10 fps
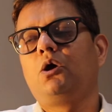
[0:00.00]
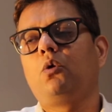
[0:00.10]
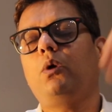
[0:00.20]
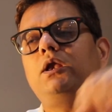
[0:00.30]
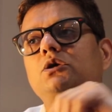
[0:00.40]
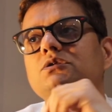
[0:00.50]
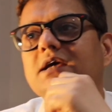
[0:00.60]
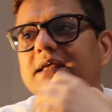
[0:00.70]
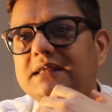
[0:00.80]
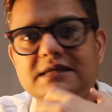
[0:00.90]
when you
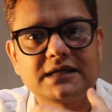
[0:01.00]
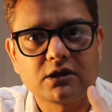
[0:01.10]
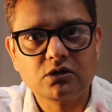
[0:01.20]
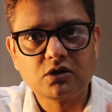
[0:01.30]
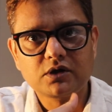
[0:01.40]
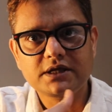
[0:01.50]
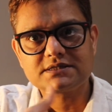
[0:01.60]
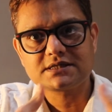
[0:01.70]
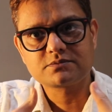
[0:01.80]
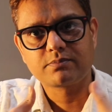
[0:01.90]
say detail, it
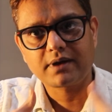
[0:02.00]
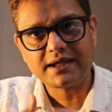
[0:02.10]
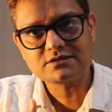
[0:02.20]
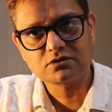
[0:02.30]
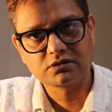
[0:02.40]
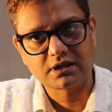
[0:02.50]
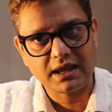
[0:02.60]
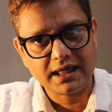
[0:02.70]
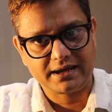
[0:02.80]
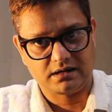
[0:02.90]
just breaks all the
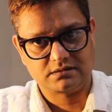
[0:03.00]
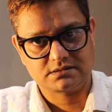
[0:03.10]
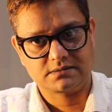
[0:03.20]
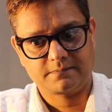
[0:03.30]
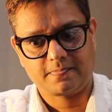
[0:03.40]
layers.